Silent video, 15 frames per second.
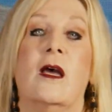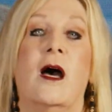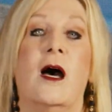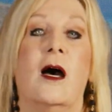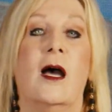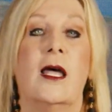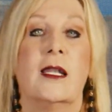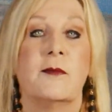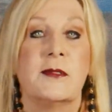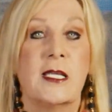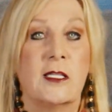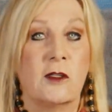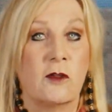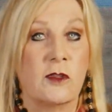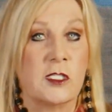and I'm
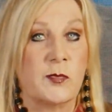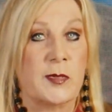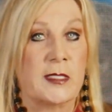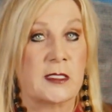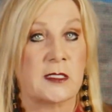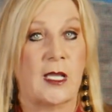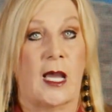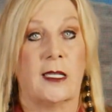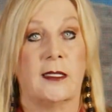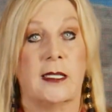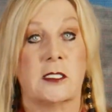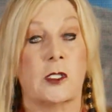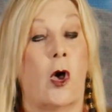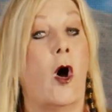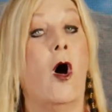telling you this because God
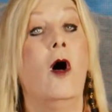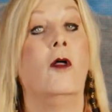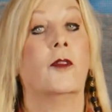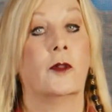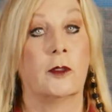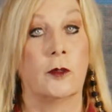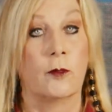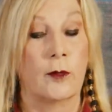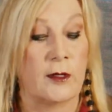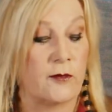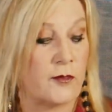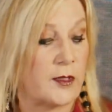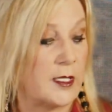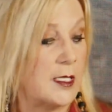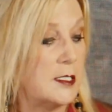gets all the glory
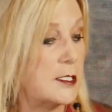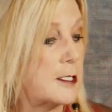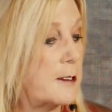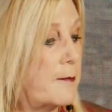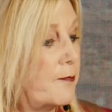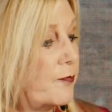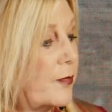for this.